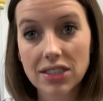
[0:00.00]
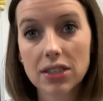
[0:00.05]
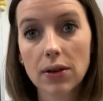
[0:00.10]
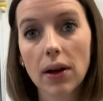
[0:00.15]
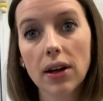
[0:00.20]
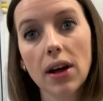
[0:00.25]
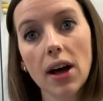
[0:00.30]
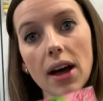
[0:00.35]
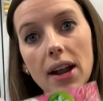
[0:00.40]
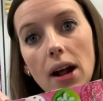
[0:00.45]
So
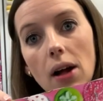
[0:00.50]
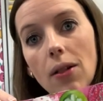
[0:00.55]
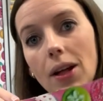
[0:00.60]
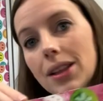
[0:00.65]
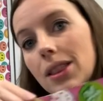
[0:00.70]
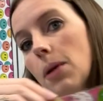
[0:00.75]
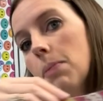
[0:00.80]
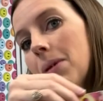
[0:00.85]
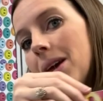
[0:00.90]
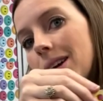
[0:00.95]
I cut out
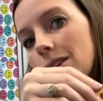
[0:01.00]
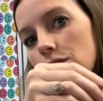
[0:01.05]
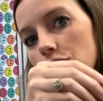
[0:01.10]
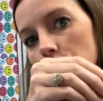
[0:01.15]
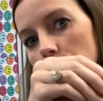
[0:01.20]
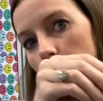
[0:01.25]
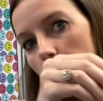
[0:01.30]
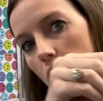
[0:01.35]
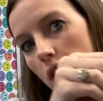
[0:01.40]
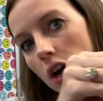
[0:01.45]
like the
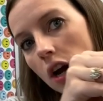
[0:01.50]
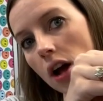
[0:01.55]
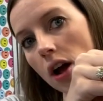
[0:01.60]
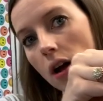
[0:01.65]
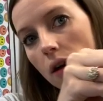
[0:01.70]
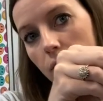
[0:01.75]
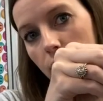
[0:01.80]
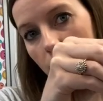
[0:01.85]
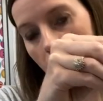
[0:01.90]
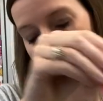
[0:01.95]
picture
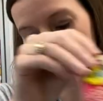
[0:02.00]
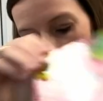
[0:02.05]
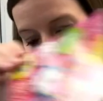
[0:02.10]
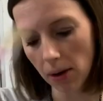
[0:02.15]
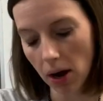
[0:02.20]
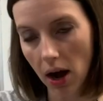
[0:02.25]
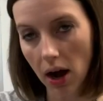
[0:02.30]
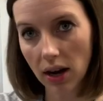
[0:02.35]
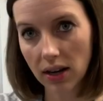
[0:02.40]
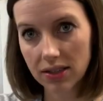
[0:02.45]
from the
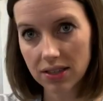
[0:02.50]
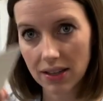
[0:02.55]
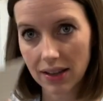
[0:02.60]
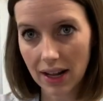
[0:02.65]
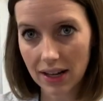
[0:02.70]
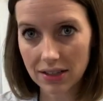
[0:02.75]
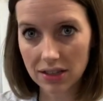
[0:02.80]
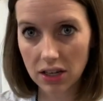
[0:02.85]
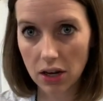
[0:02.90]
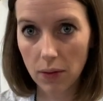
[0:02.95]
box and
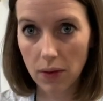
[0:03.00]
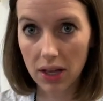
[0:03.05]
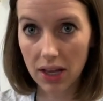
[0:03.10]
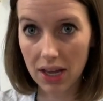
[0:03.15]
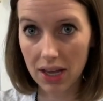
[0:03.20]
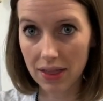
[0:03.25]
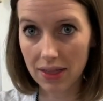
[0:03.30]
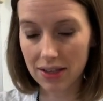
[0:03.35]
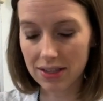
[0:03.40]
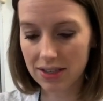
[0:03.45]
that's going
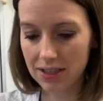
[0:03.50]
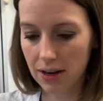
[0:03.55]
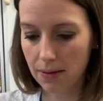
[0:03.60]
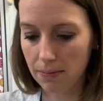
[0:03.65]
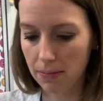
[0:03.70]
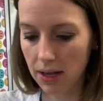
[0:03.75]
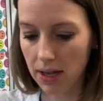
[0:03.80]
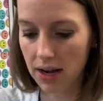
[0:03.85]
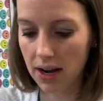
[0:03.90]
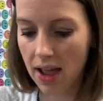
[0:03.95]
in the stem
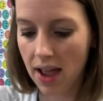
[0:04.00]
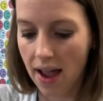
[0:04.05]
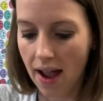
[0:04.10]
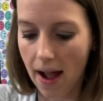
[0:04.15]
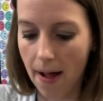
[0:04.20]
bin.